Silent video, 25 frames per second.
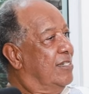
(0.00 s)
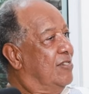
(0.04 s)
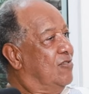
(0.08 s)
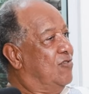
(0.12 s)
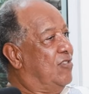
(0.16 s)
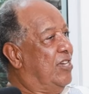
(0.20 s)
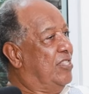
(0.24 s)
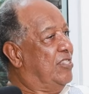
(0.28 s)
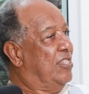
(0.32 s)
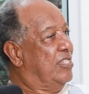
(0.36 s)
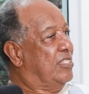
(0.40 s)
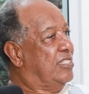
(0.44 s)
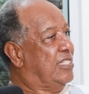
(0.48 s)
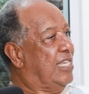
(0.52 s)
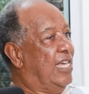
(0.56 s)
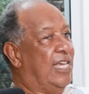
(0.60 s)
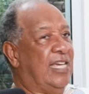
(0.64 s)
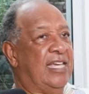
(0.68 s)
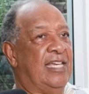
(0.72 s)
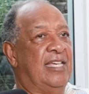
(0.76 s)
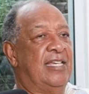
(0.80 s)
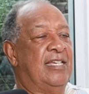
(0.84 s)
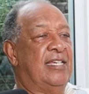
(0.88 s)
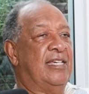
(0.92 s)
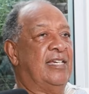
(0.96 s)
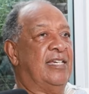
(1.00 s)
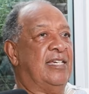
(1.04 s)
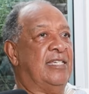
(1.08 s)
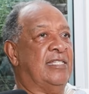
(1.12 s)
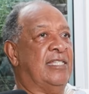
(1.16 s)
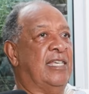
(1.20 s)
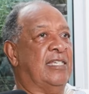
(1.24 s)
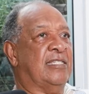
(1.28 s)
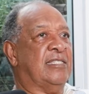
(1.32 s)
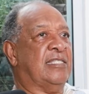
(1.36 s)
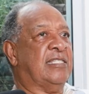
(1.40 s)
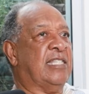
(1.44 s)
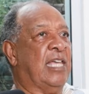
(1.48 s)
You understand?
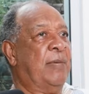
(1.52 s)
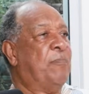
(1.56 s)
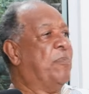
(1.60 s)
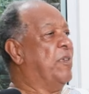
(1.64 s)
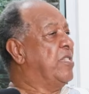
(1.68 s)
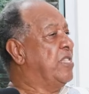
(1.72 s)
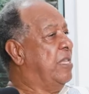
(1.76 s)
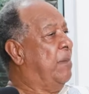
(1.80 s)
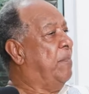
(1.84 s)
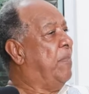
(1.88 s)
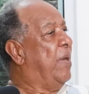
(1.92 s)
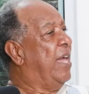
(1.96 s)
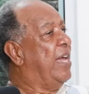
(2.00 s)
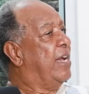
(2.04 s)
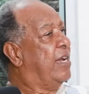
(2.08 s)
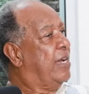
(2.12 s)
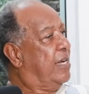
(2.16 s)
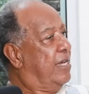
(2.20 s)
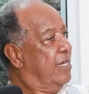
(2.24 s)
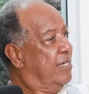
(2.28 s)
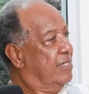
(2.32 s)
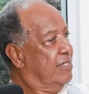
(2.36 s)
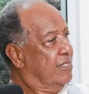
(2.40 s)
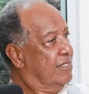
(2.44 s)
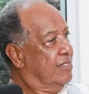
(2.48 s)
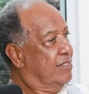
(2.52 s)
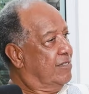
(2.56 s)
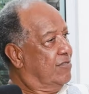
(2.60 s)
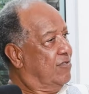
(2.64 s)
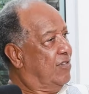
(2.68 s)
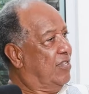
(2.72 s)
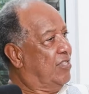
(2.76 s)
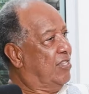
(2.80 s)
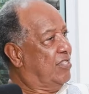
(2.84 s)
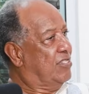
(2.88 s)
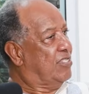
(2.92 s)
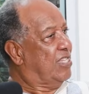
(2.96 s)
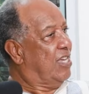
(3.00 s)
It is step in the back. Mm-hmm.
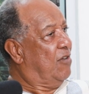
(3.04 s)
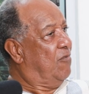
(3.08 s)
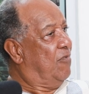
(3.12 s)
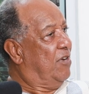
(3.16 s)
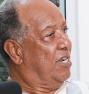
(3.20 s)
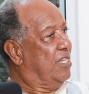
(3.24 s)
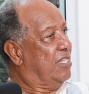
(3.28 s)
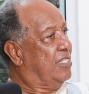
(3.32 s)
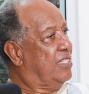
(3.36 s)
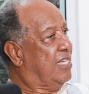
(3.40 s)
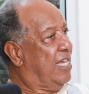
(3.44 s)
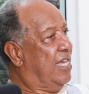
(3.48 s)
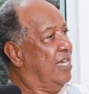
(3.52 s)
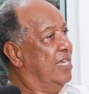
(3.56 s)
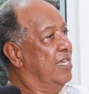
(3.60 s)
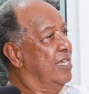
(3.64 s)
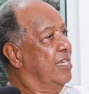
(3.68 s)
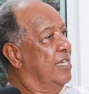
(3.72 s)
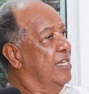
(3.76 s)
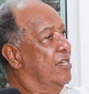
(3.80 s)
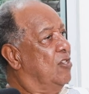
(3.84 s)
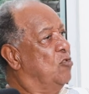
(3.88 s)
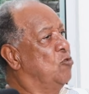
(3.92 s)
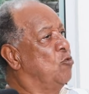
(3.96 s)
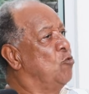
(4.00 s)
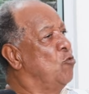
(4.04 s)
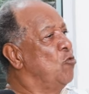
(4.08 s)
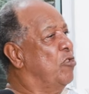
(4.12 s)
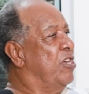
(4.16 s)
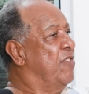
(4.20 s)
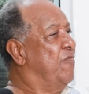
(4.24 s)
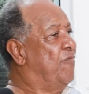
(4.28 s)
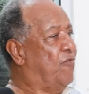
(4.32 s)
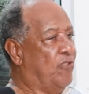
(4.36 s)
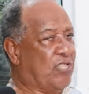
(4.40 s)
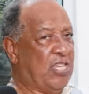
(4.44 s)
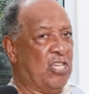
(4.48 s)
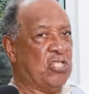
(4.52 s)
You understand what I say? You
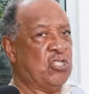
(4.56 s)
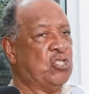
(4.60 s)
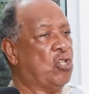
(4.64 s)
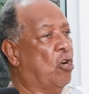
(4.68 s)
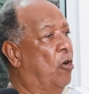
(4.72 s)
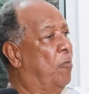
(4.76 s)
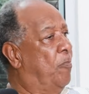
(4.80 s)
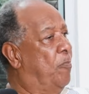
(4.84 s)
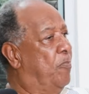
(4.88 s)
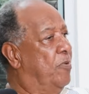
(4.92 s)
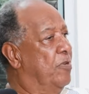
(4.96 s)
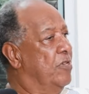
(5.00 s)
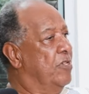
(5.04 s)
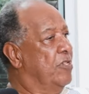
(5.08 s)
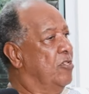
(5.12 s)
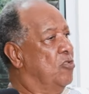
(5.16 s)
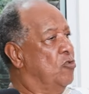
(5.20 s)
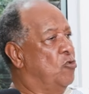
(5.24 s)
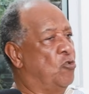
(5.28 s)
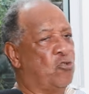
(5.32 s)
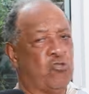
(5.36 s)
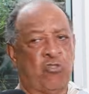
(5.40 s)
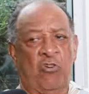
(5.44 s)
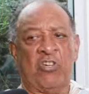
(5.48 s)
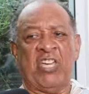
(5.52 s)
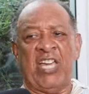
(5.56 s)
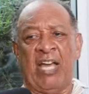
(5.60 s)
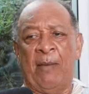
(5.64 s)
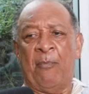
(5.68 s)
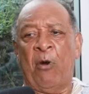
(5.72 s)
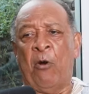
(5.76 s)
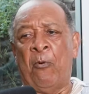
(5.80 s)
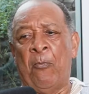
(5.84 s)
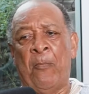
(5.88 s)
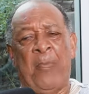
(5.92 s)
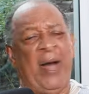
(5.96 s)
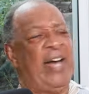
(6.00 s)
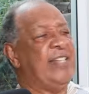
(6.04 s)
looking for the job. For a job. You talking yeah.
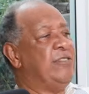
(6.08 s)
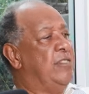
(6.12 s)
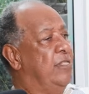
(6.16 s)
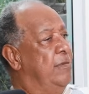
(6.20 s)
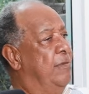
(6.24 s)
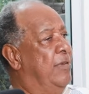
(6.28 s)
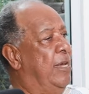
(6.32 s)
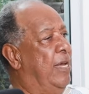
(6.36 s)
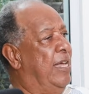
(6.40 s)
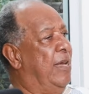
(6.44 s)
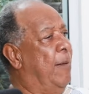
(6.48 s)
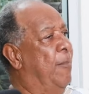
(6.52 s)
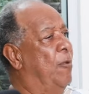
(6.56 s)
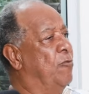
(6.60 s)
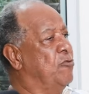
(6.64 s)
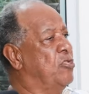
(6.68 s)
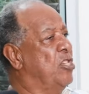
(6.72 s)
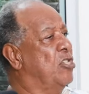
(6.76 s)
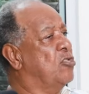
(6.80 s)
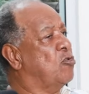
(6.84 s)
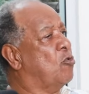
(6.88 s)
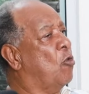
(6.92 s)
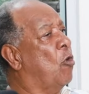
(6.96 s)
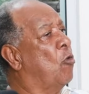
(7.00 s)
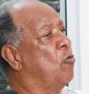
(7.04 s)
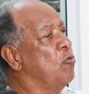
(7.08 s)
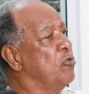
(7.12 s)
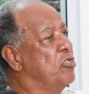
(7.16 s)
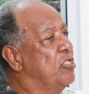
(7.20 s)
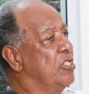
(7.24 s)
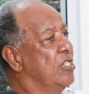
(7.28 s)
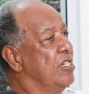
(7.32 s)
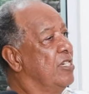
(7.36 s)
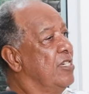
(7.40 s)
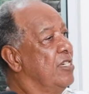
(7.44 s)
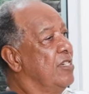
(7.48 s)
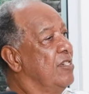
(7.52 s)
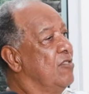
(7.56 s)
about but uh, about this
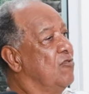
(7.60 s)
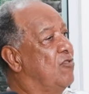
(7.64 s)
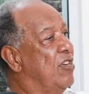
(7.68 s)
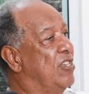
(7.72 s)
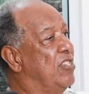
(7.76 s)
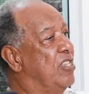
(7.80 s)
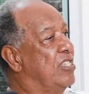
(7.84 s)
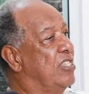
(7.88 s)
coach. About you